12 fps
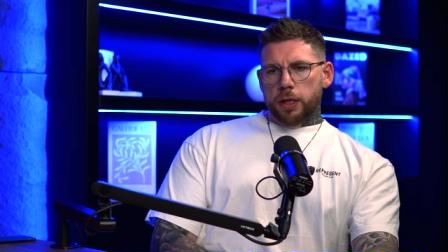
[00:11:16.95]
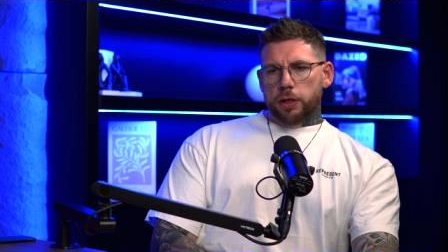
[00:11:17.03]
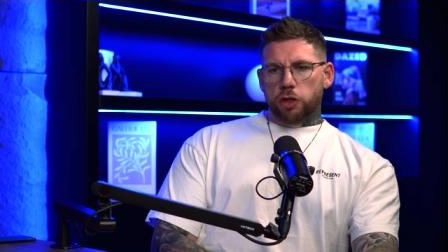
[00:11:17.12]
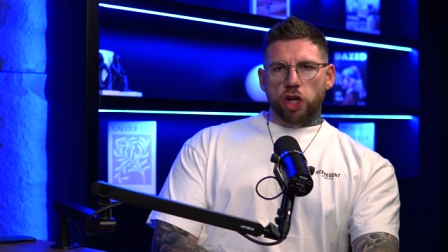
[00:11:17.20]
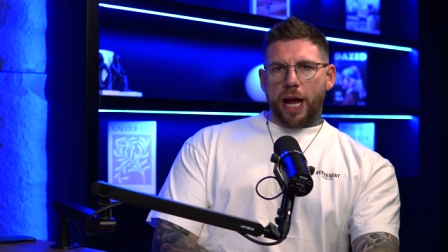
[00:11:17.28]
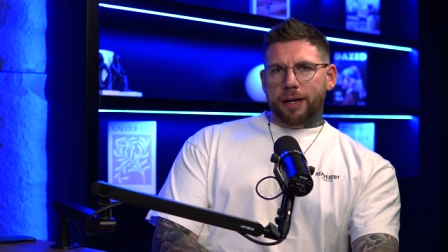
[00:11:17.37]

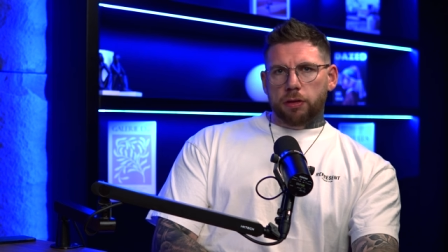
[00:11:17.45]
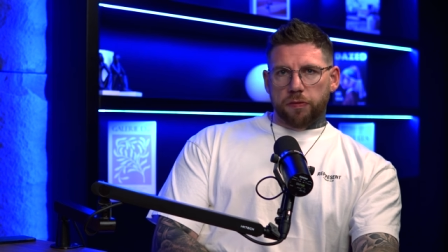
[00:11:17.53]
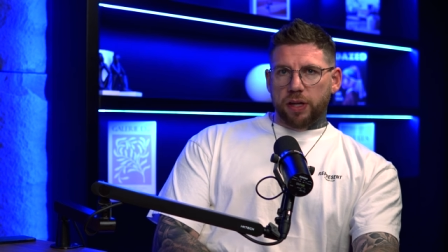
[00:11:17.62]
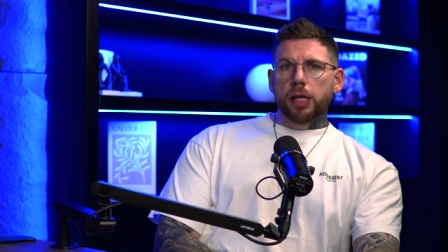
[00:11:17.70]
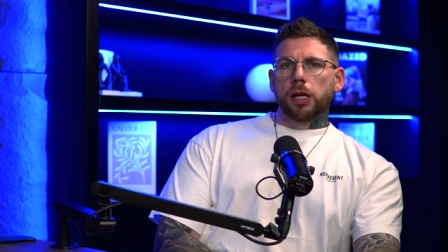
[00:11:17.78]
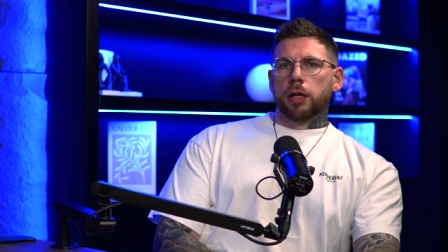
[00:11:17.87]
the jacked
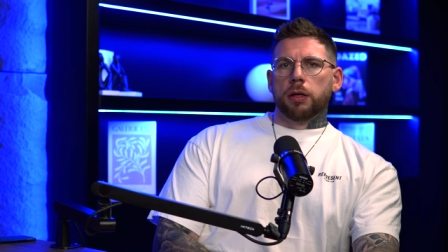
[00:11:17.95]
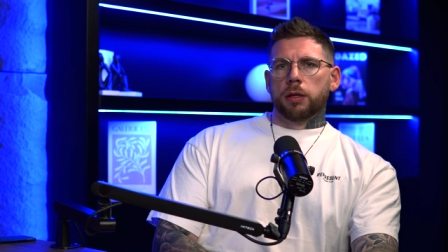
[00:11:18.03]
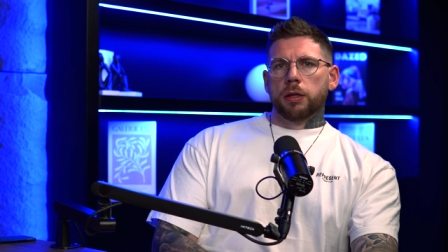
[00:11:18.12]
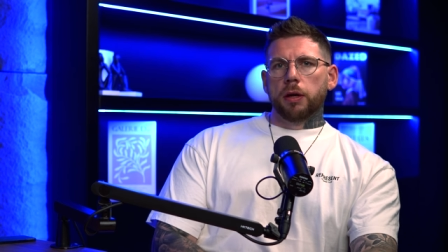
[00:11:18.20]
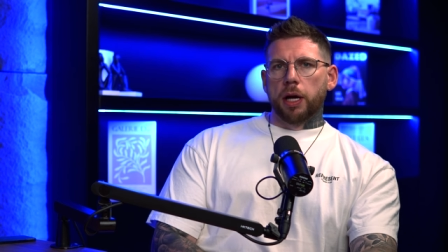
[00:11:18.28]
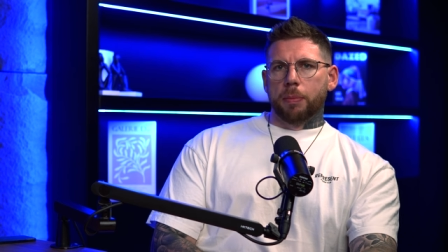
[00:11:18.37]

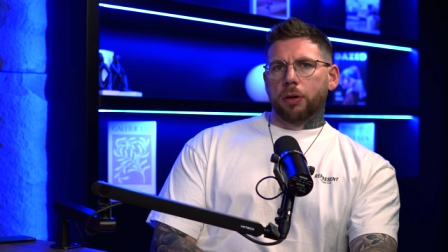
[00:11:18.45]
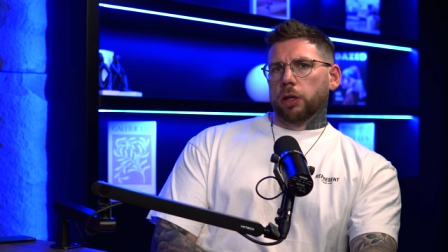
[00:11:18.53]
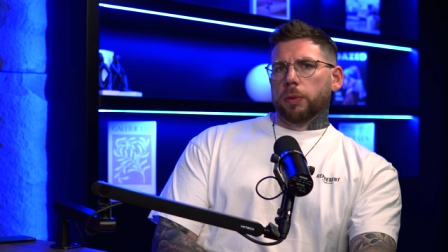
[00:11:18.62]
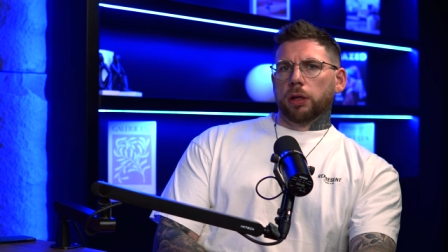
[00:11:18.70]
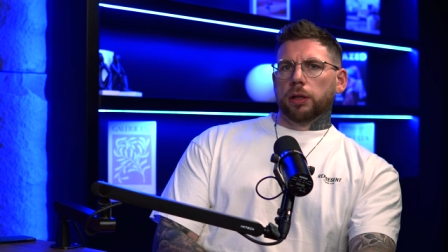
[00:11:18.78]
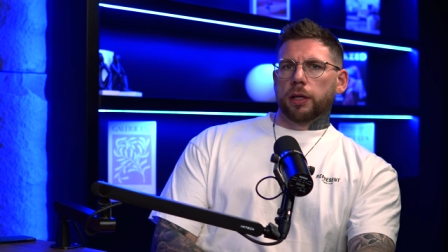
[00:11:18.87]
vegan uh,
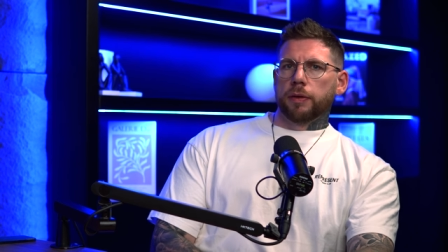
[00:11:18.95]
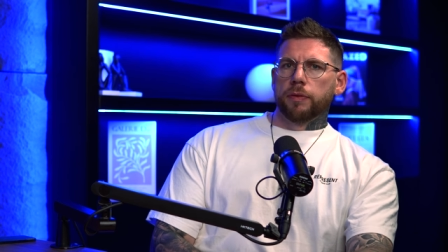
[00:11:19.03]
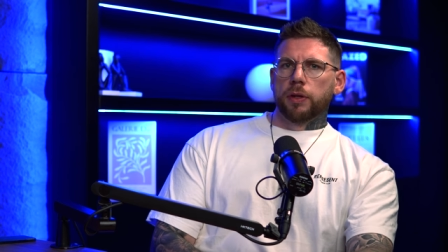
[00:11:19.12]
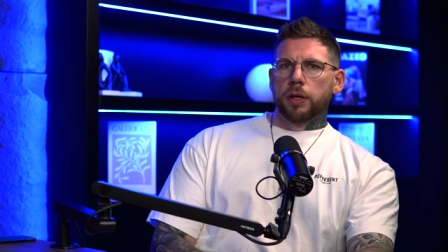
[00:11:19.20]
bodybuilder,